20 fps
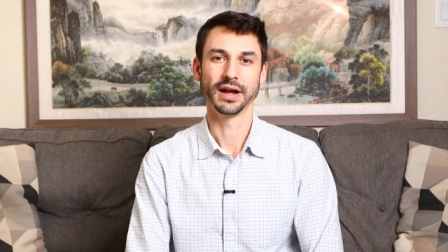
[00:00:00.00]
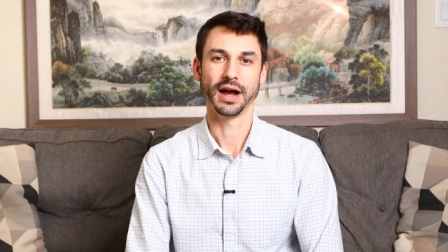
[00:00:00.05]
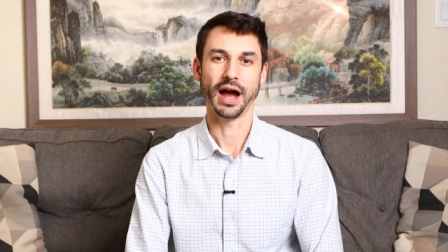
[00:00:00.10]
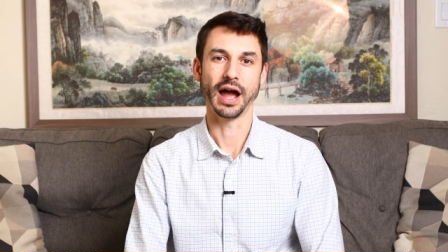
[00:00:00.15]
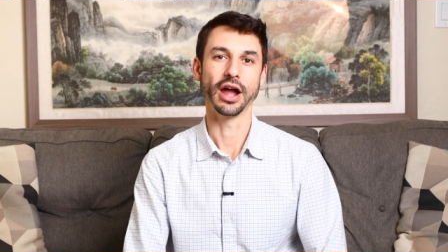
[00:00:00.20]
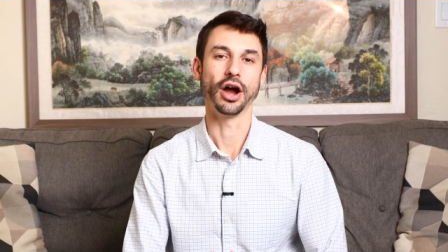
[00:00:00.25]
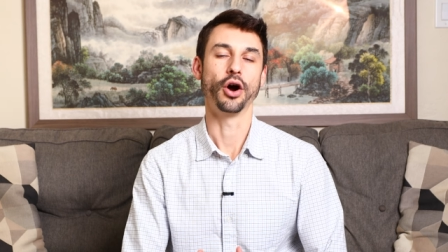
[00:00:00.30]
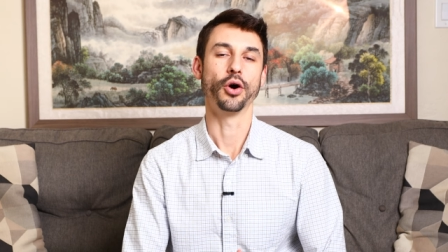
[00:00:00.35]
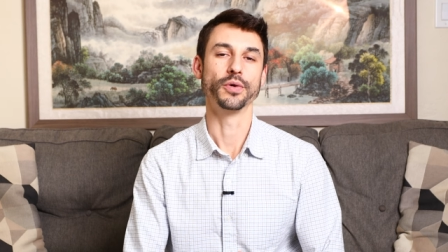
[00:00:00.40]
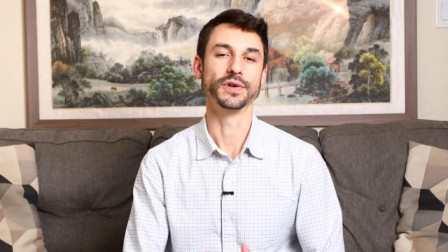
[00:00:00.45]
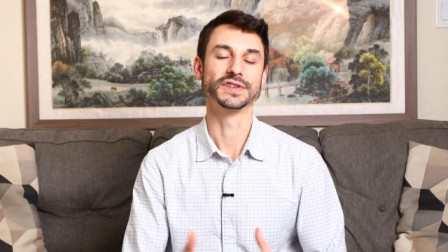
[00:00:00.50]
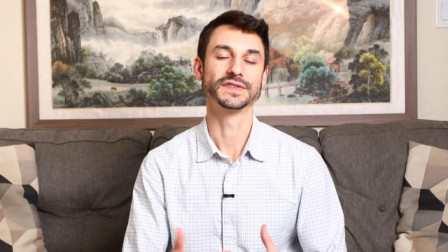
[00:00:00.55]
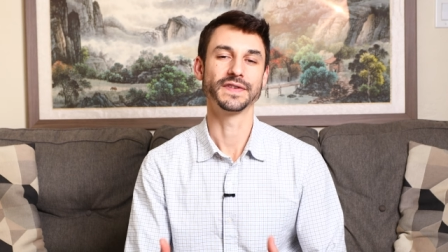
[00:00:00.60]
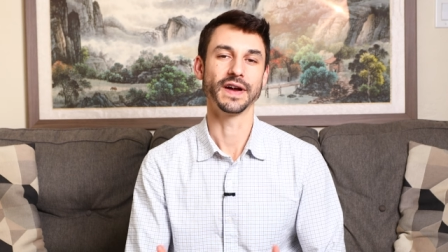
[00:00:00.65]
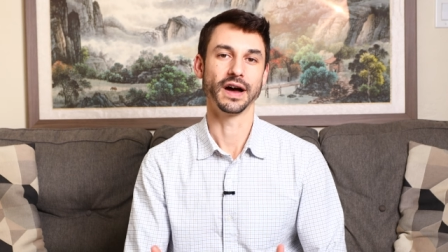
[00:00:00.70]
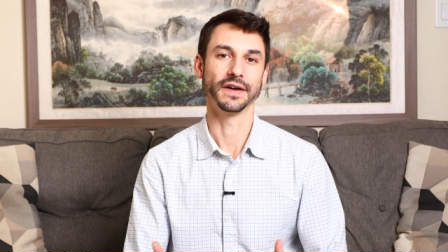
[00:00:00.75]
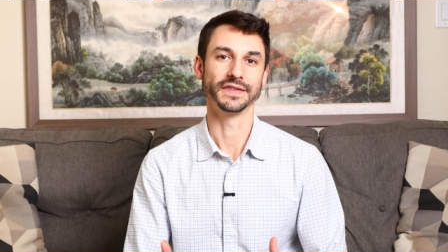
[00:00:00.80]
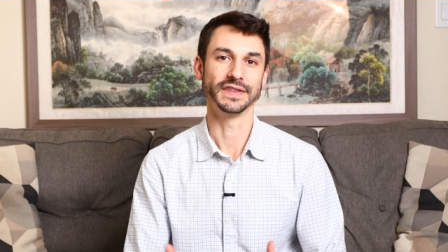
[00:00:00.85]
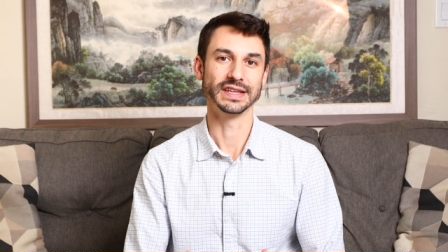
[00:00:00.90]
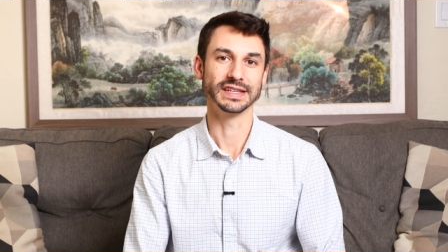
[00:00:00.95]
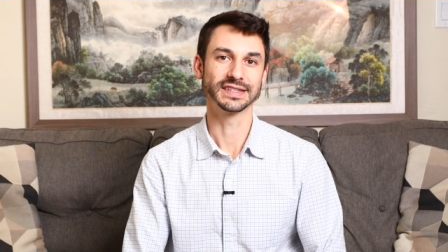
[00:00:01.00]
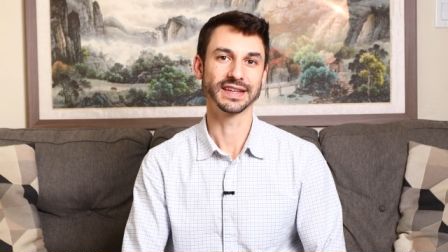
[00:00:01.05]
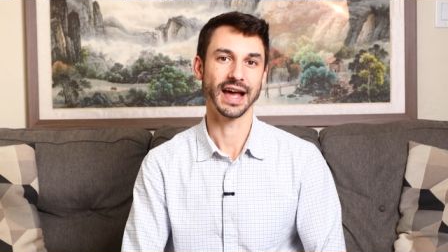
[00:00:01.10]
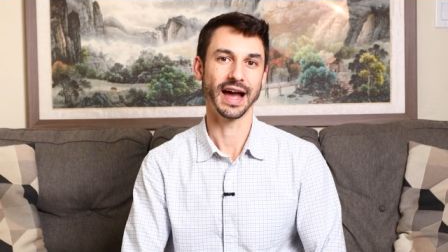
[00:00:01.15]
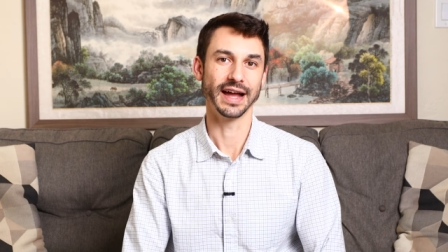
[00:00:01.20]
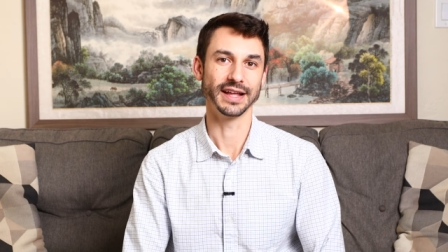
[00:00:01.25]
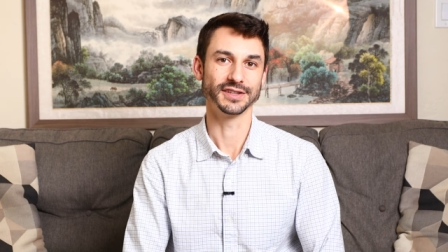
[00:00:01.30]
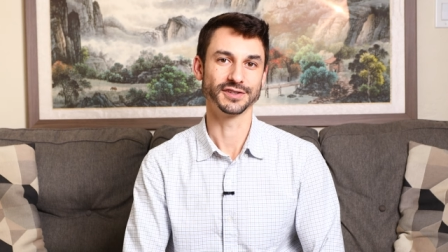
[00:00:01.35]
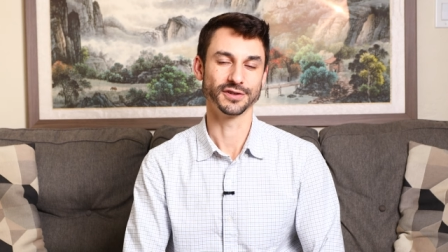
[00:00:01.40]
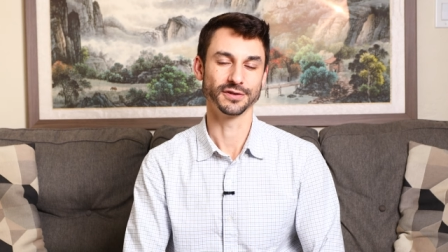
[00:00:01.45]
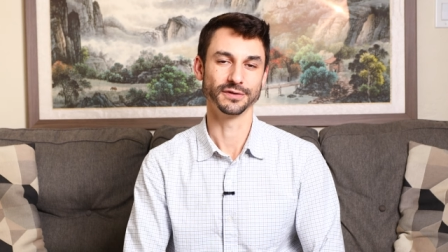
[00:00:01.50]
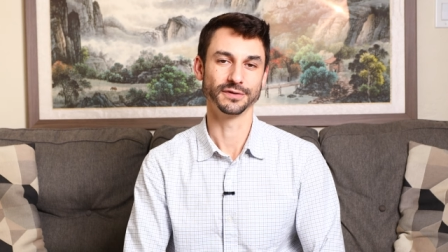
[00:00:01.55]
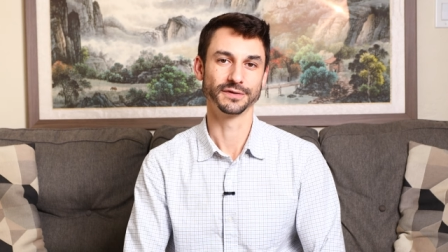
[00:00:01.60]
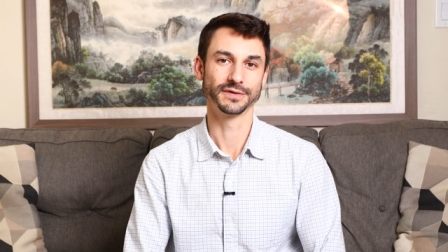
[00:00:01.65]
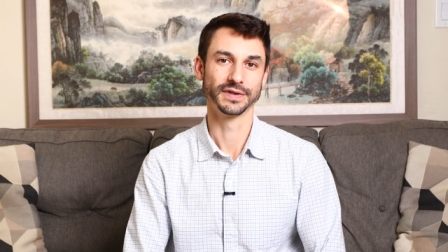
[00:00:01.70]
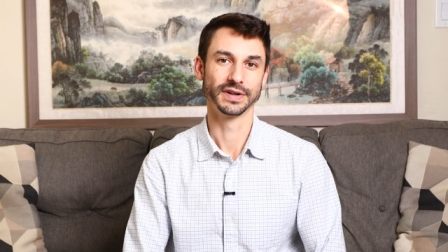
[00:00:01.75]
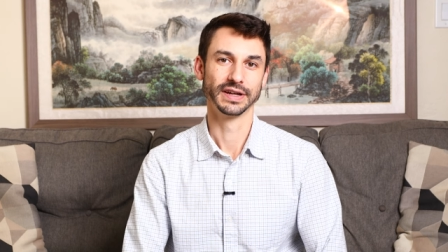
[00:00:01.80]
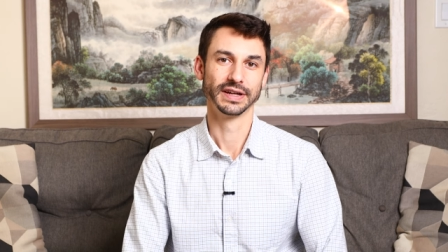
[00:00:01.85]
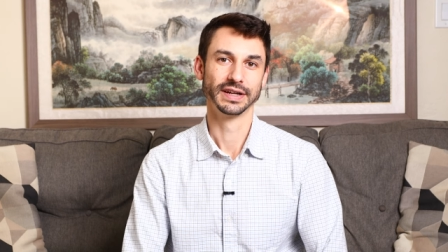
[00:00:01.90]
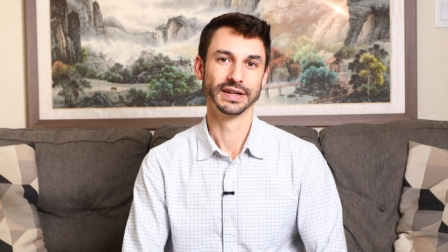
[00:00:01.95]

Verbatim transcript: I always found these kinds of